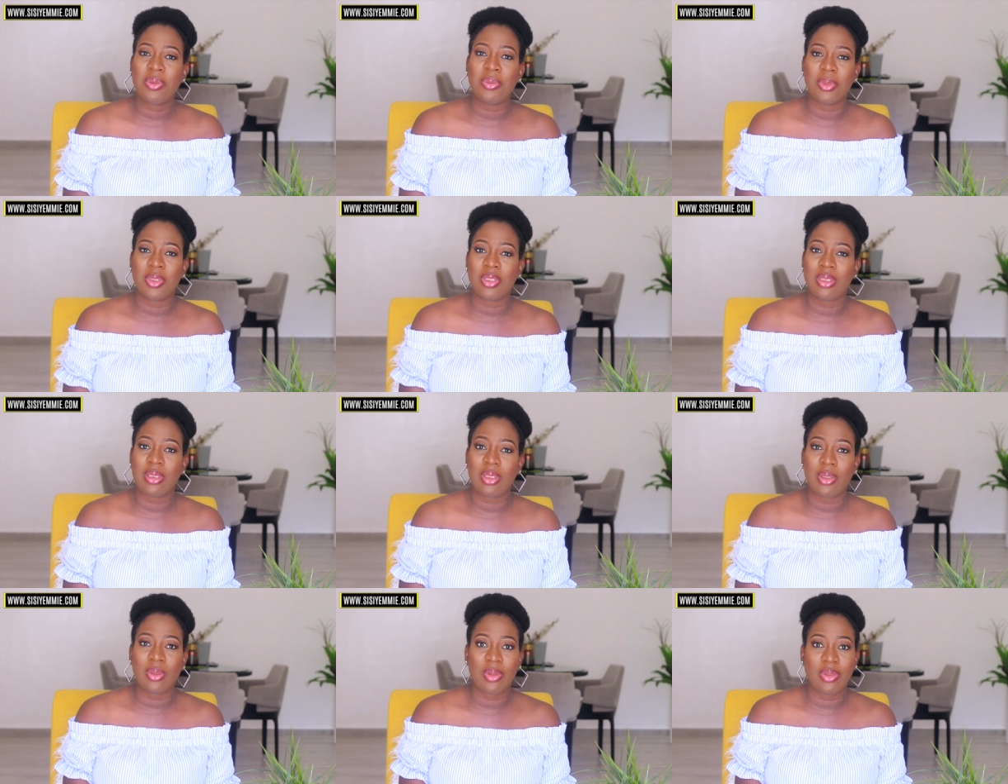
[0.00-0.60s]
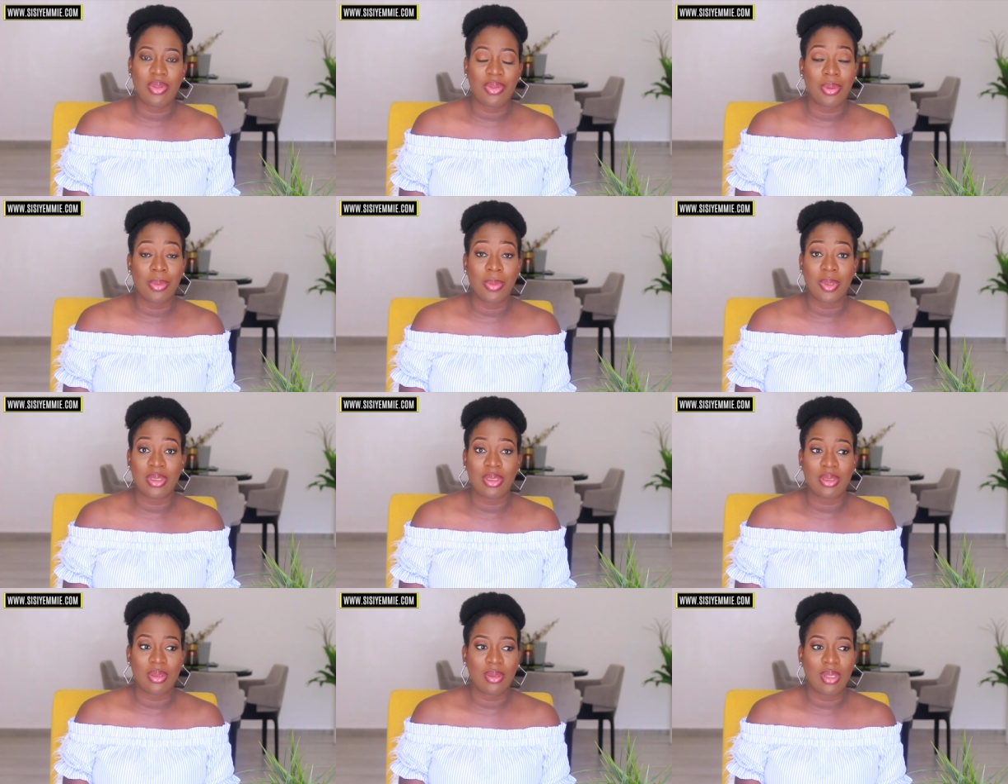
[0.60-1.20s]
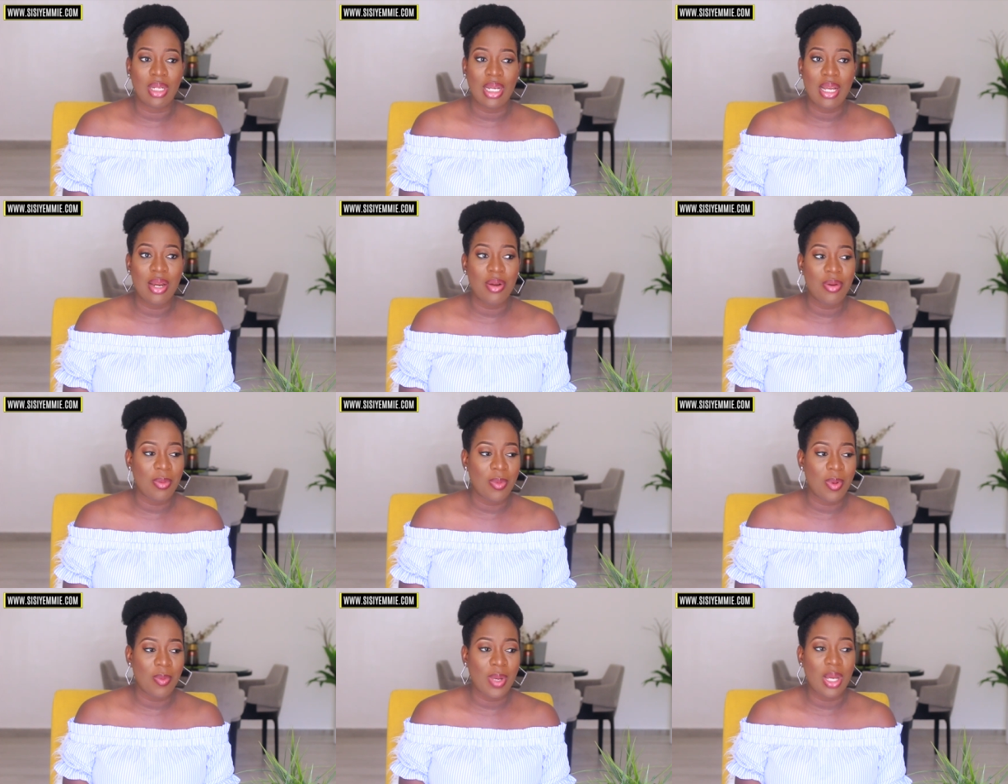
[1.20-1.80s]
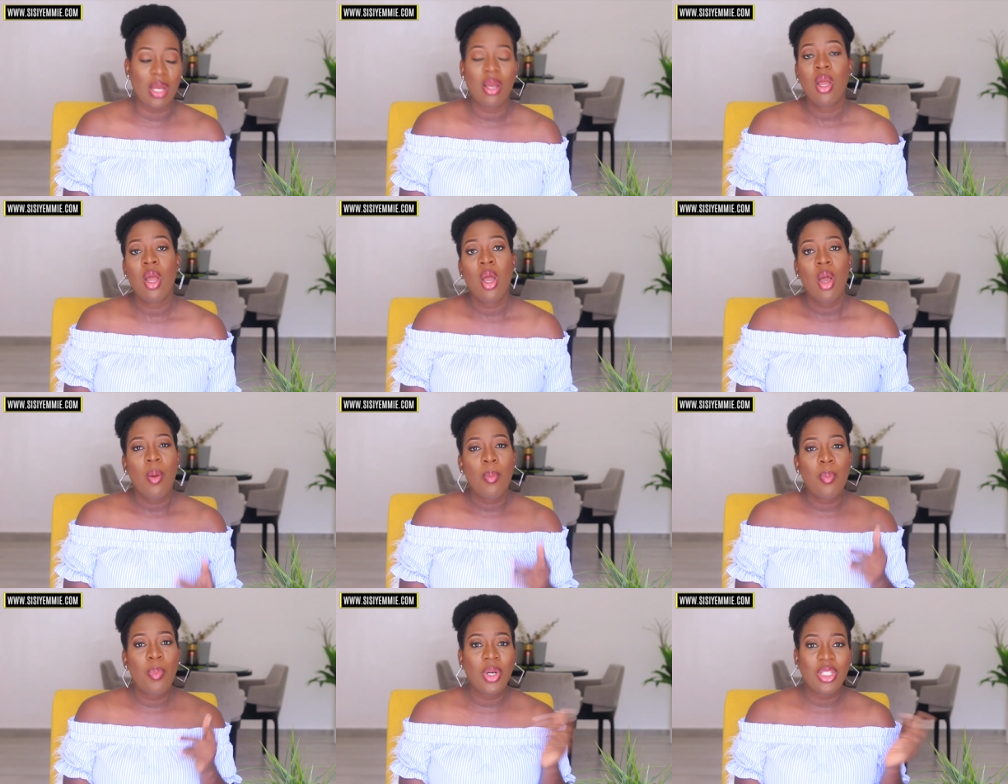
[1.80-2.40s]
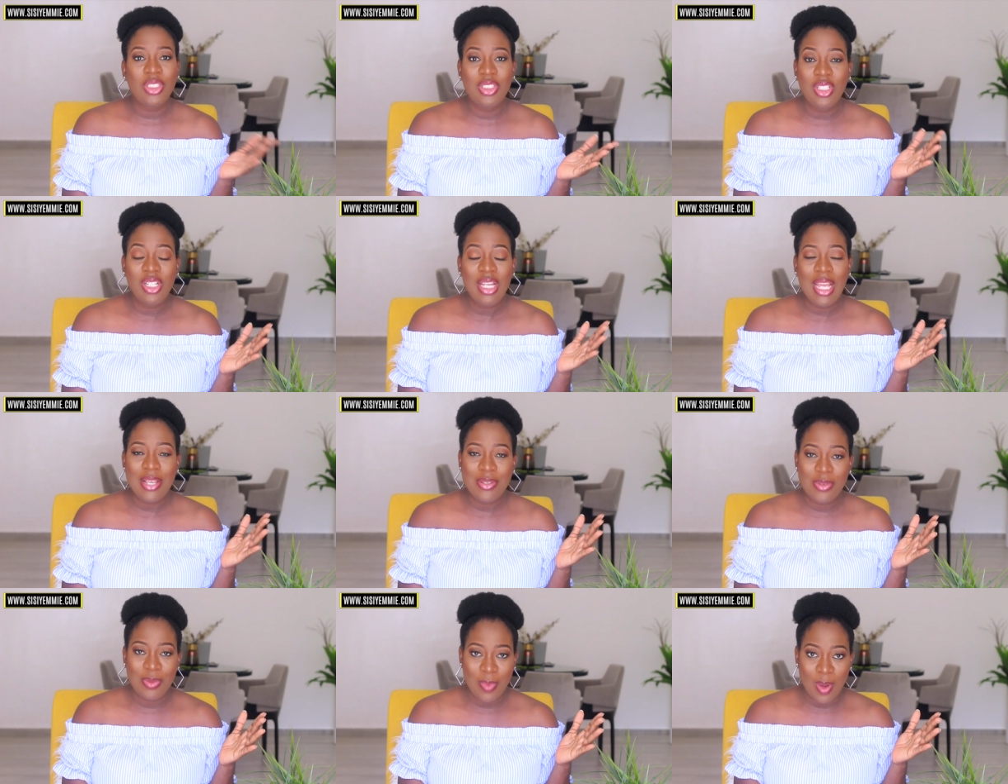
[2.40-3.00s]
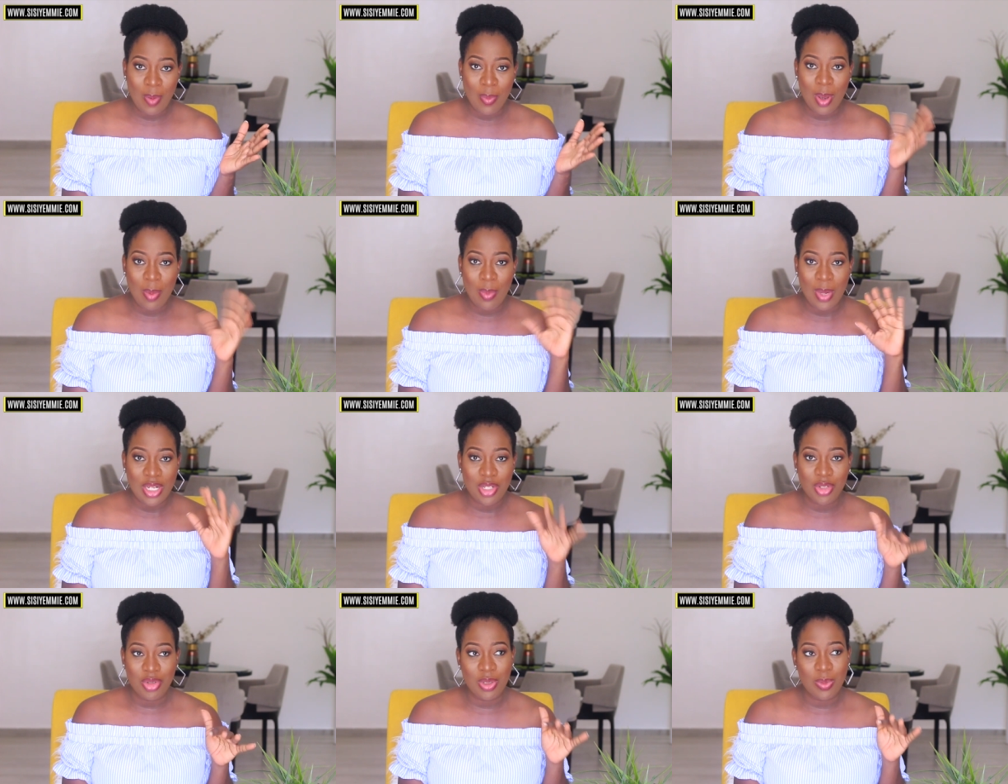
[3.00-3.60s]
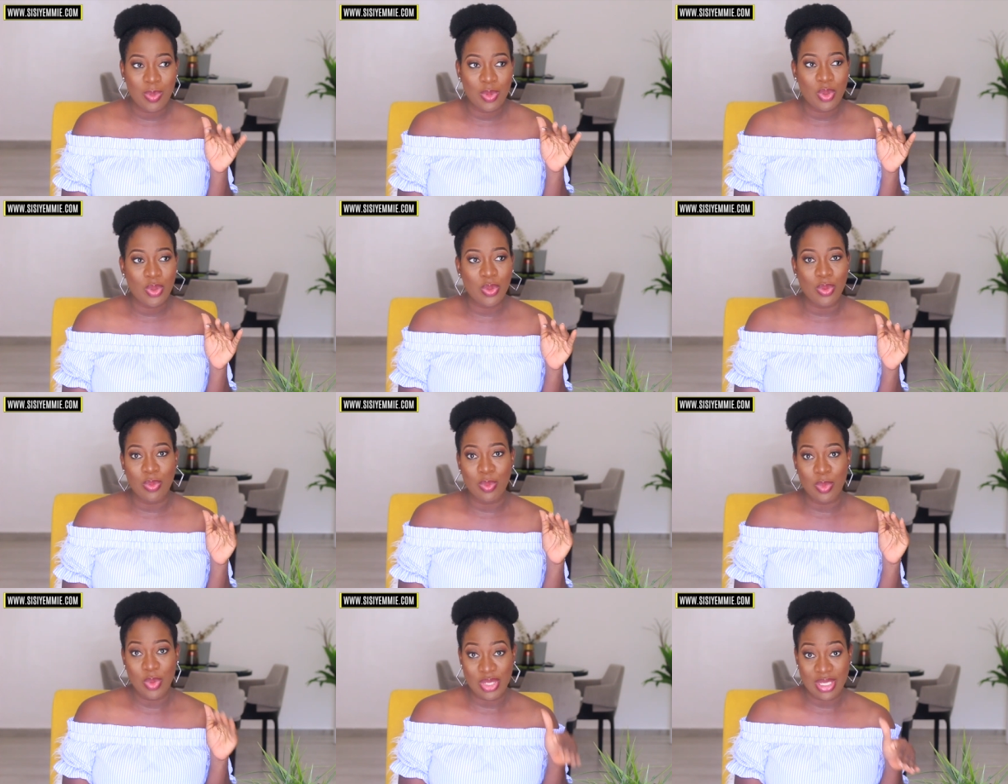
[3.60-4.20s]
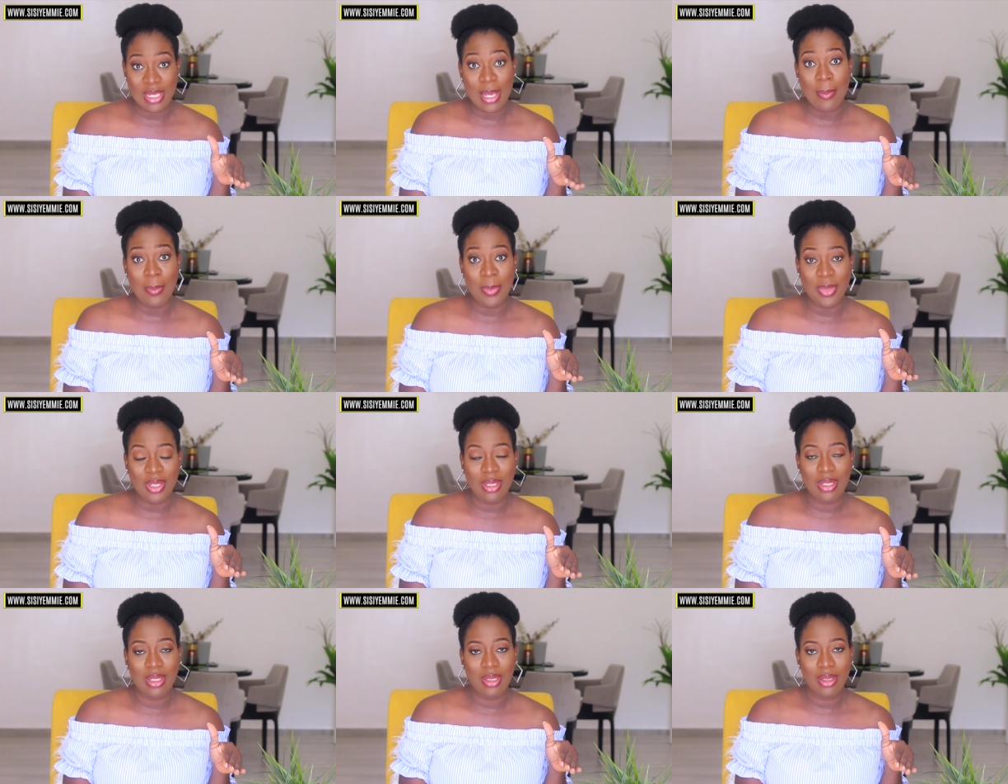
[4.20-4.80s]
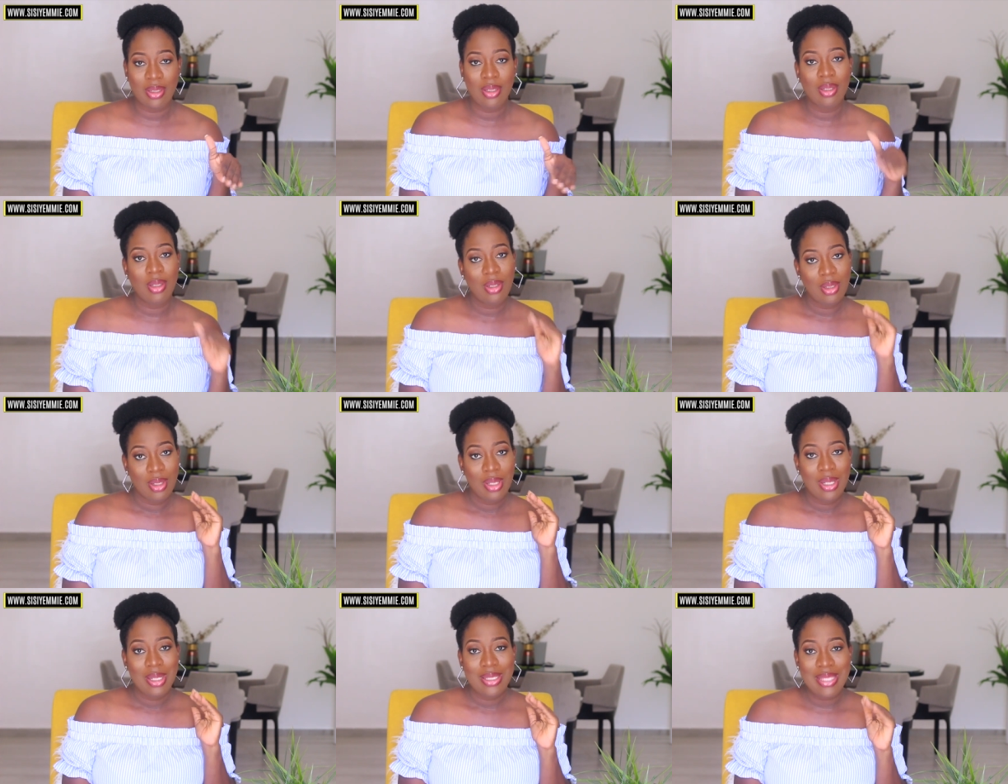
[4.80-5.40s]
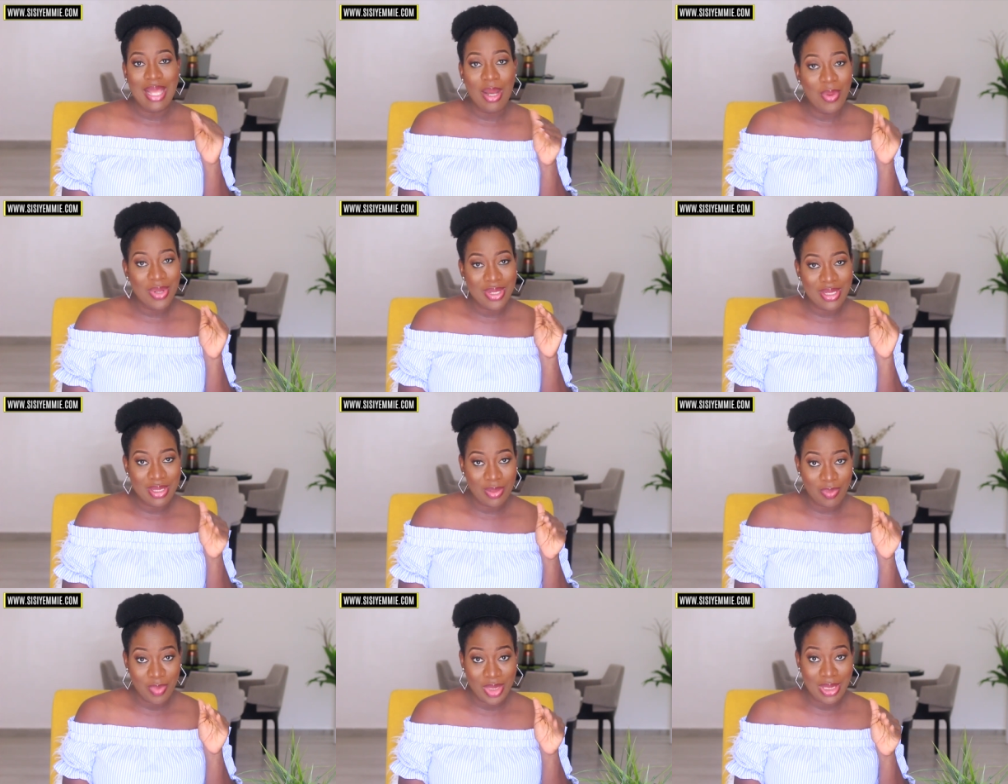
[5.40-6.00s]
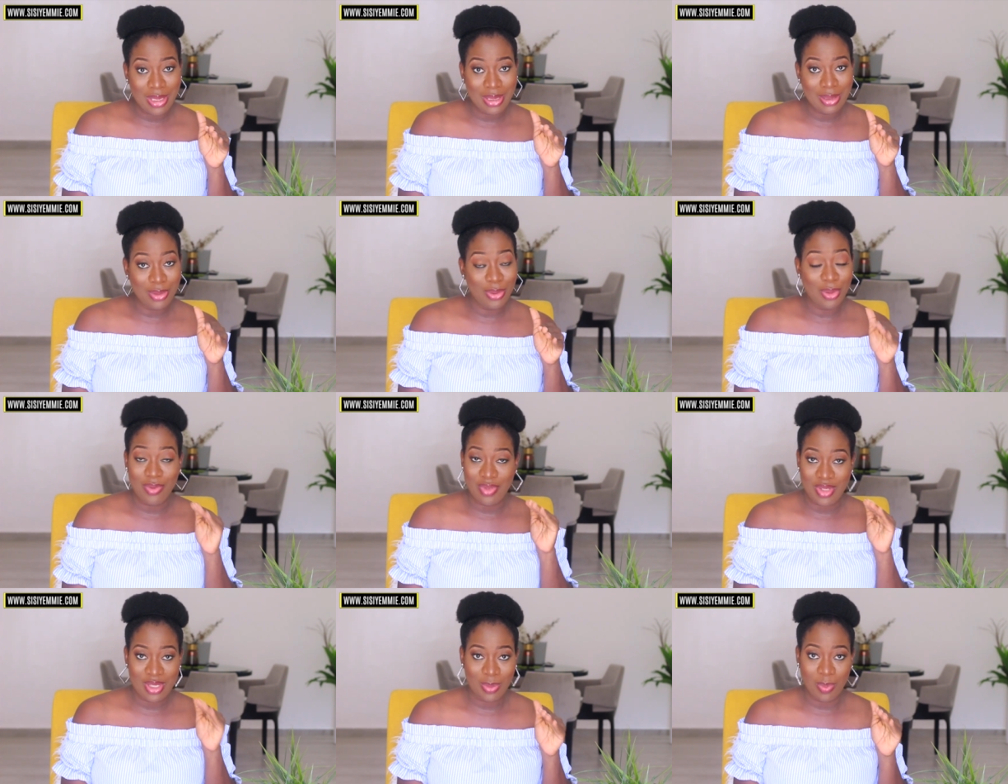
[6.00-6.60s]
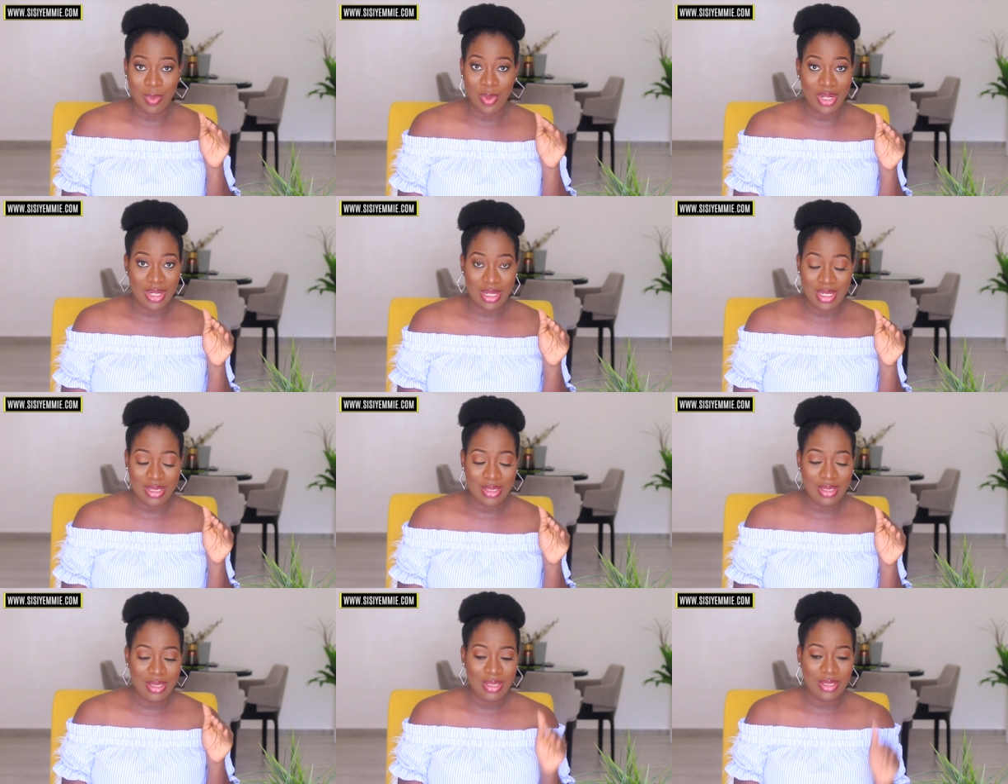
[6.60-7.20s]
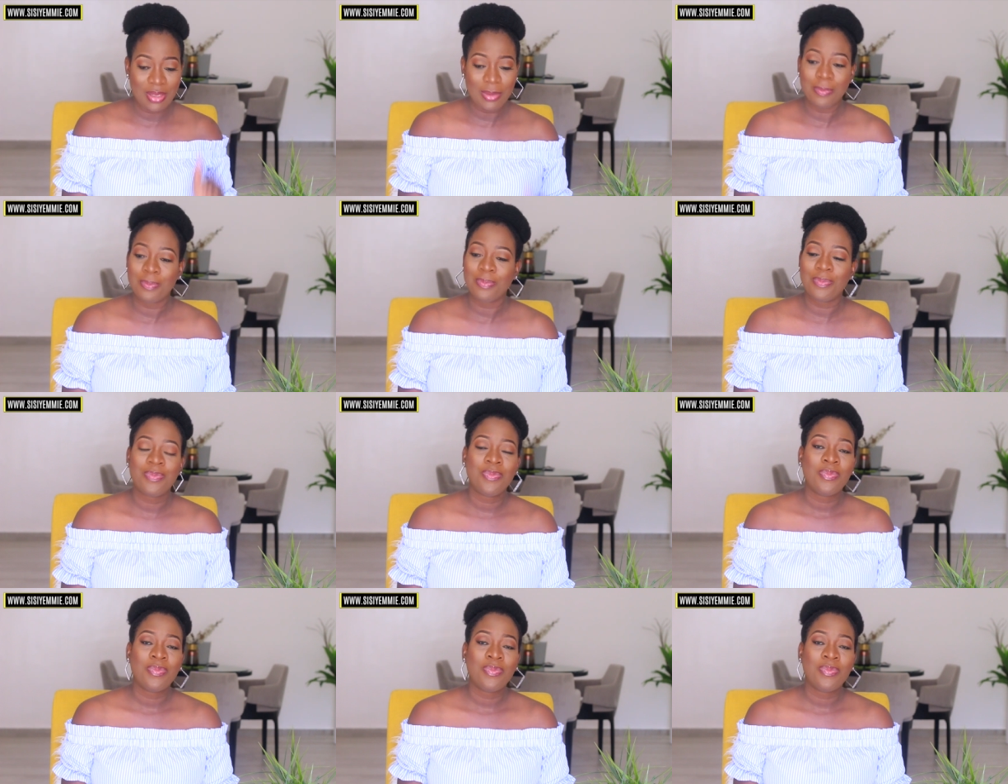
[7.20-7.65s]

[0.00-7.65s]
months ago, 3 months ago, I can't remember. But do you guys remember my trip to Mozambique? That was the beginning of this pregnancy.